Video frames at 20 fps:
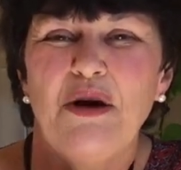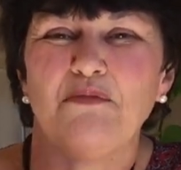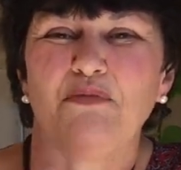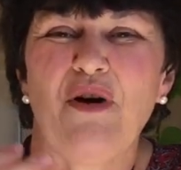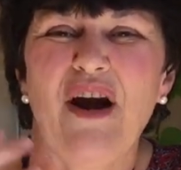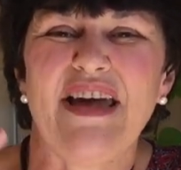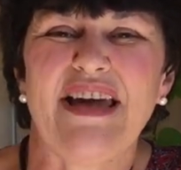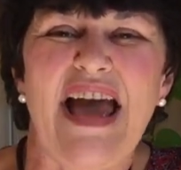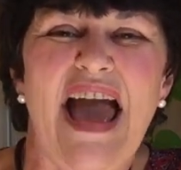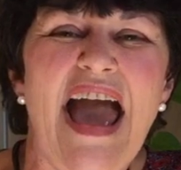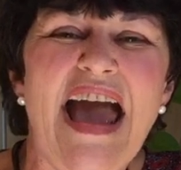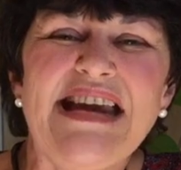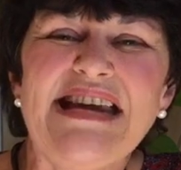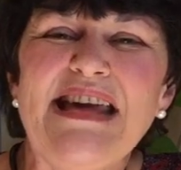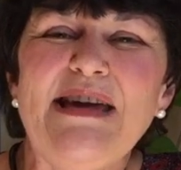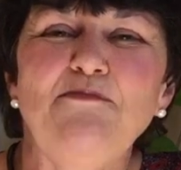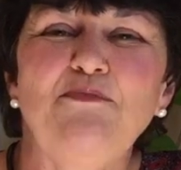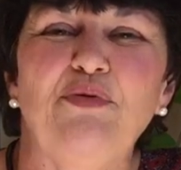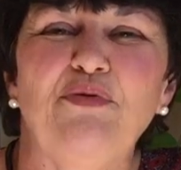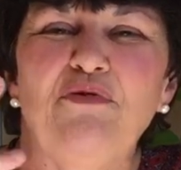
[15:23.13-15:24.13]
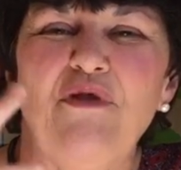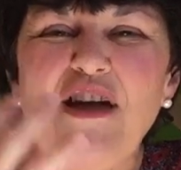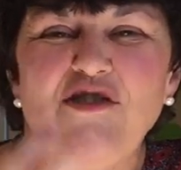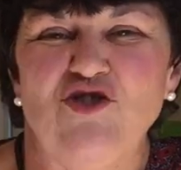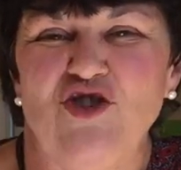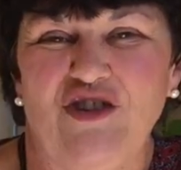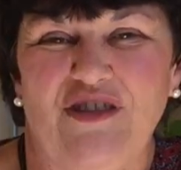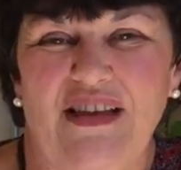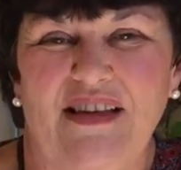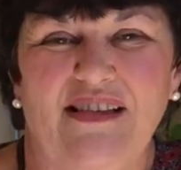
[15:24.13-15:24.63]
Break any
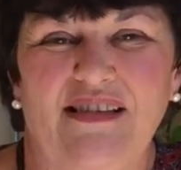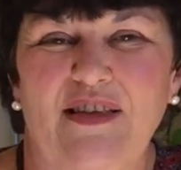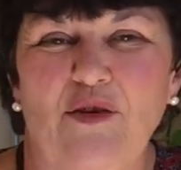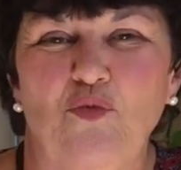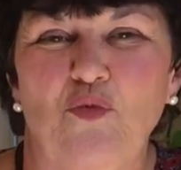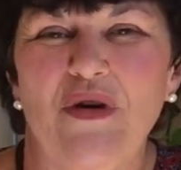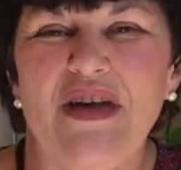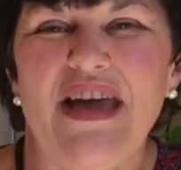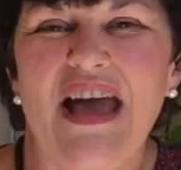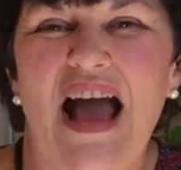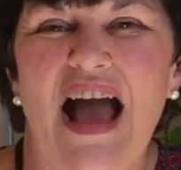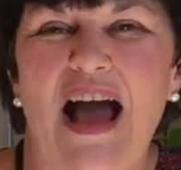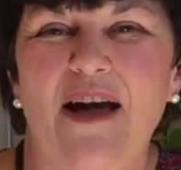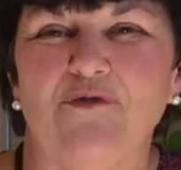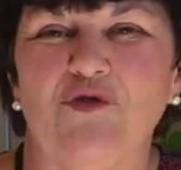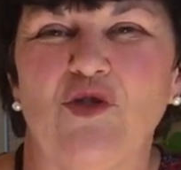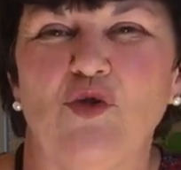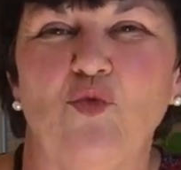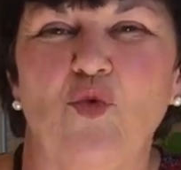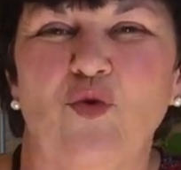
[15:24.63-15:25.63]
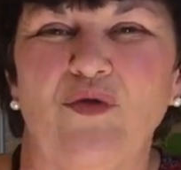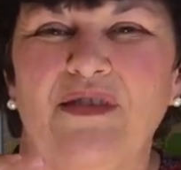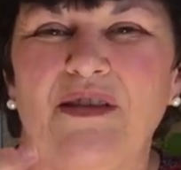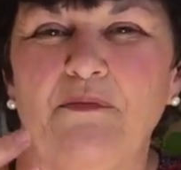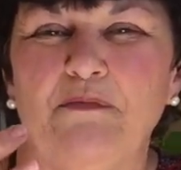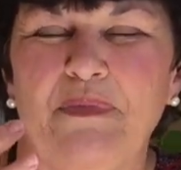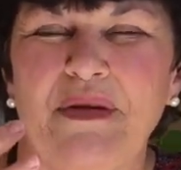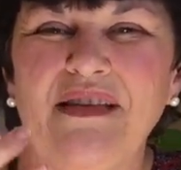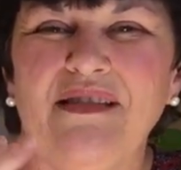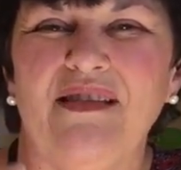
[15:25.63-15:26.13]
prejudice that we have towards the
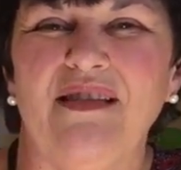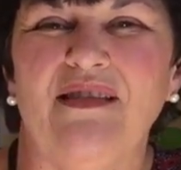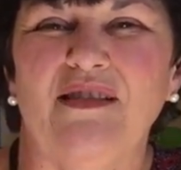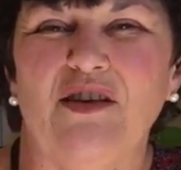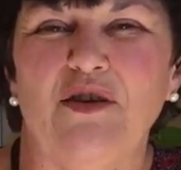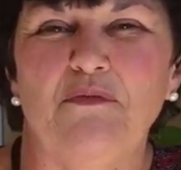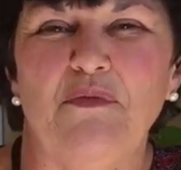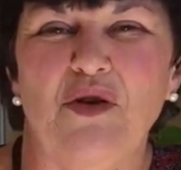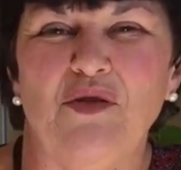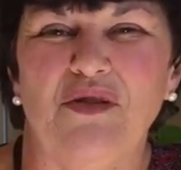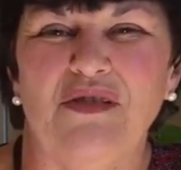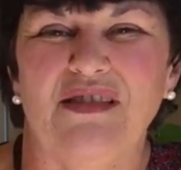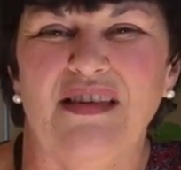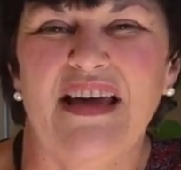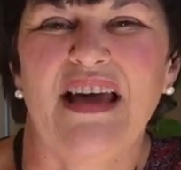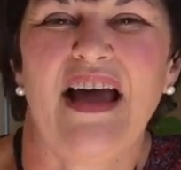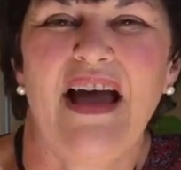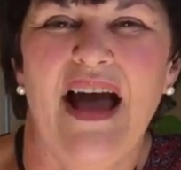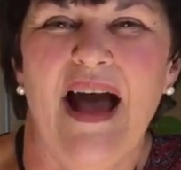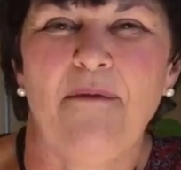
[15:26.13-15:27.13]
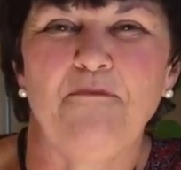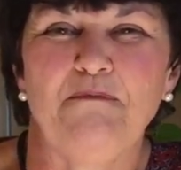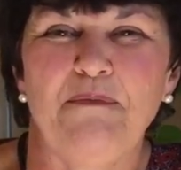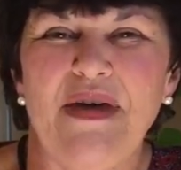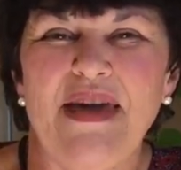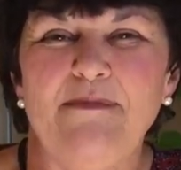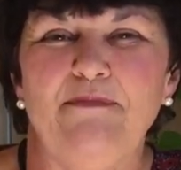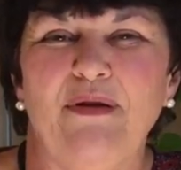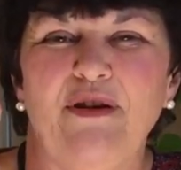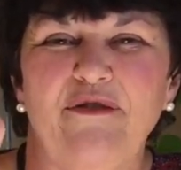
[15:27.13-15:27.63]
business community and
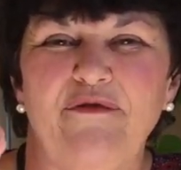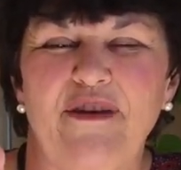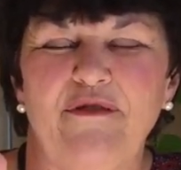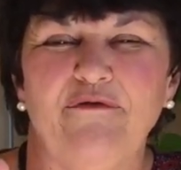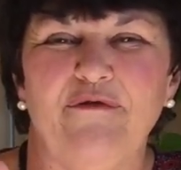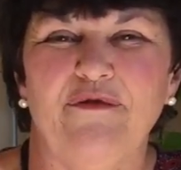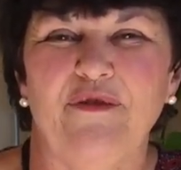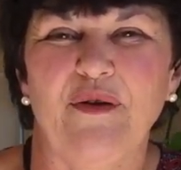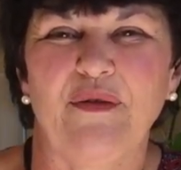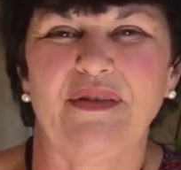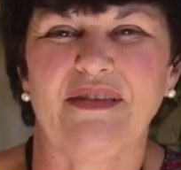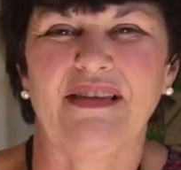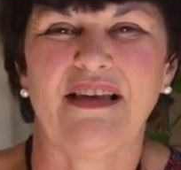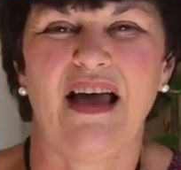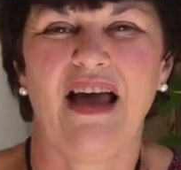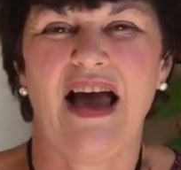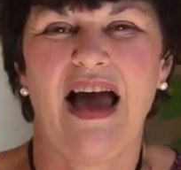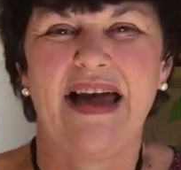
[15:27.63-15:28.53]
people of influence.